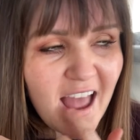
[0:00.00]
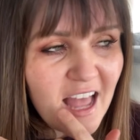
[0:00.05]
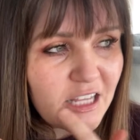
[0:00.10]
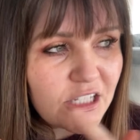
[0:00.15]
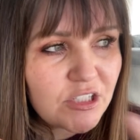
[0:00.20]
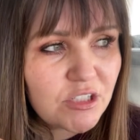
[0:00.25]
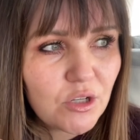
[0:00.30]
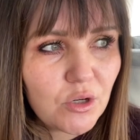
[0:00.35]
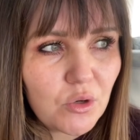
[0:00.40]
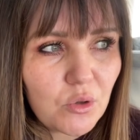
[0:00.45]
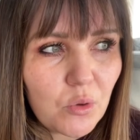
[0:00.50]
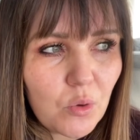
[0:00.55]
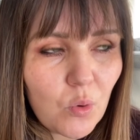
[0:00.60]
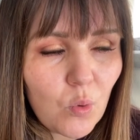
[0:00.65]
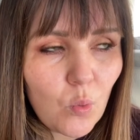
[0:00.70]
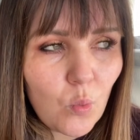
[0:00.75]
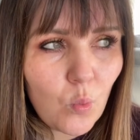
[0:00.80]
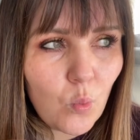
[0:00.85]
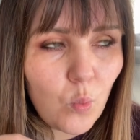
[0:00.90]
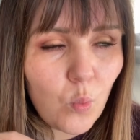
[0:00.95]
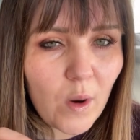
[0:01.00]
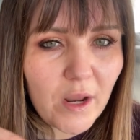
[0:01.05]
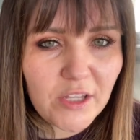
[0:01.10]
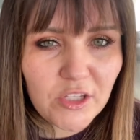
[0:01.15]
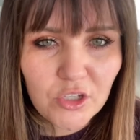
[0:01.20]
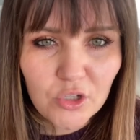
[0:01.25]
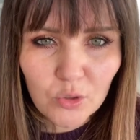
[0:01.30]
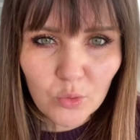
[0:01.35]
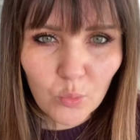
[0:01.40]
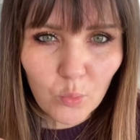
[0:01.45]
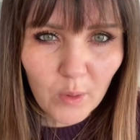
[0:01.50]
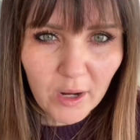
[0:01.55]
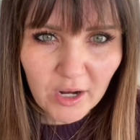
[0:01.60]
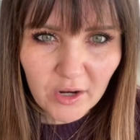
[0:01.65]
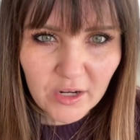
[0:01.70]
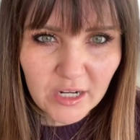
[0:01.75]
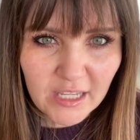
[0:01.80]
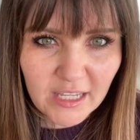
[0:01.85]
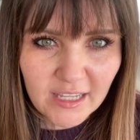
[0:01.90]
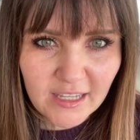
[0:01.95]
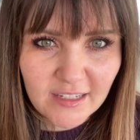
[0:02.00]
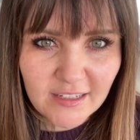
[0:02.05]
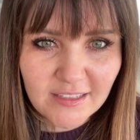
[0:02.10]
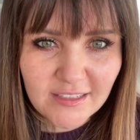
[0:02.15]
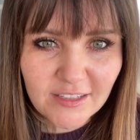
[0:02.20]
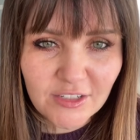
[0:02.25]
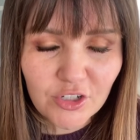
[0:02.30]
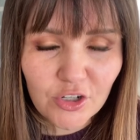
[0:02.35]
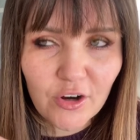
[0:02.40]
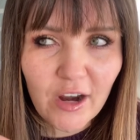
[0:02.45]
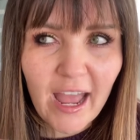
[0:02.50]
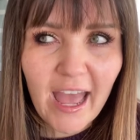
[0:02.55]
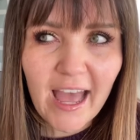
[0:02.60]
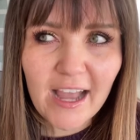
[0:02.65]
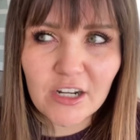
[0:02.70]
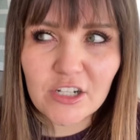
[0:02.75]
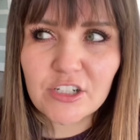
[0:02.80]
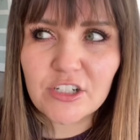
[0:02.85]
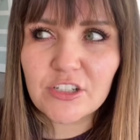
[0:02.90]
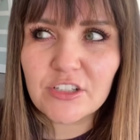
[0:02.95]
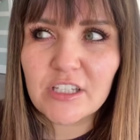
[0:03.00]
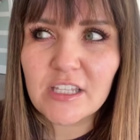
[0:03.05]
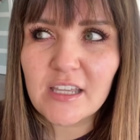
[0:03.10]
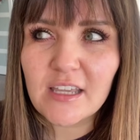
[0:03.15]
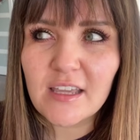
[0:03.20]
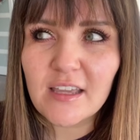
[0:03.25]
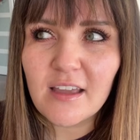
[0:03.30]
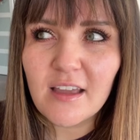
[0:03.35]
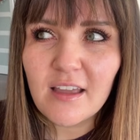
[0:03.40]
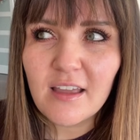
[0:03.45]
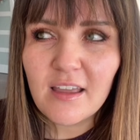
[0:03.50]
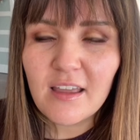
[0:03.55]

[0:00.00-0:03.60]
So when you're wearing it, you're actually